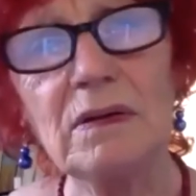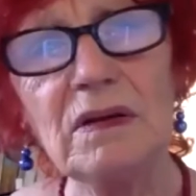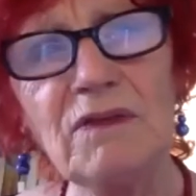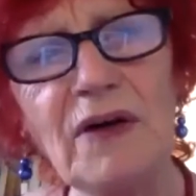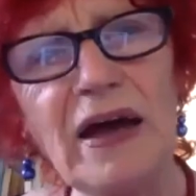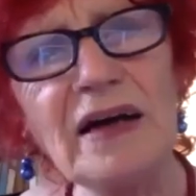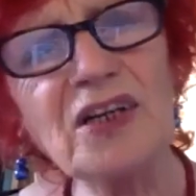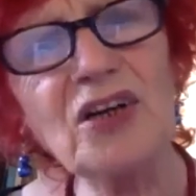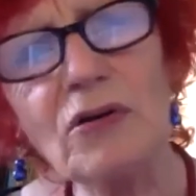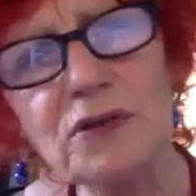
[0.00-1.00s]
If I ask
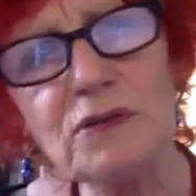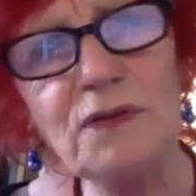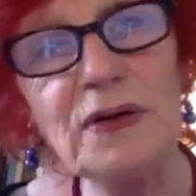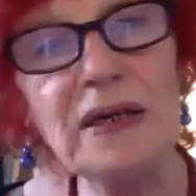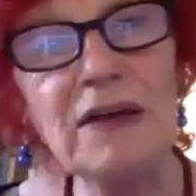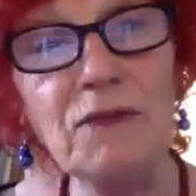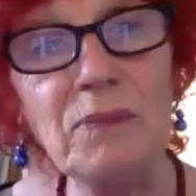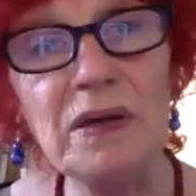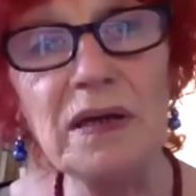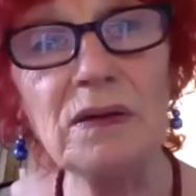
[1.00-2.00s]
God to forgive
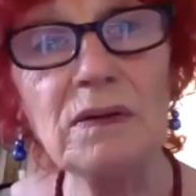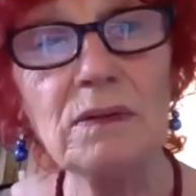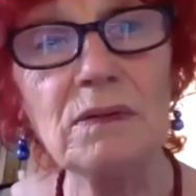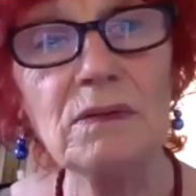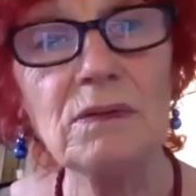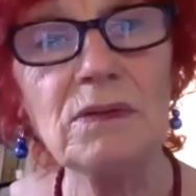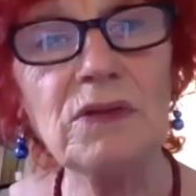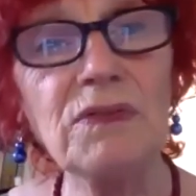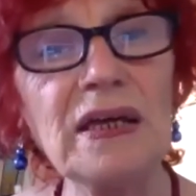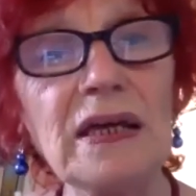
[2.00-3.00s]
me, do you
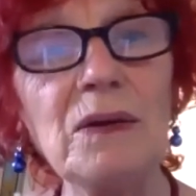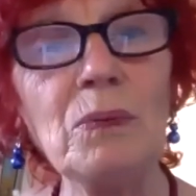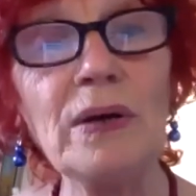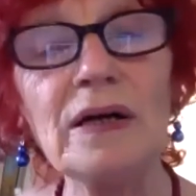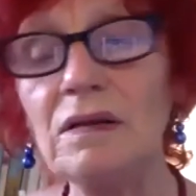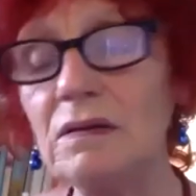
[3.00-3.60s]
think he will?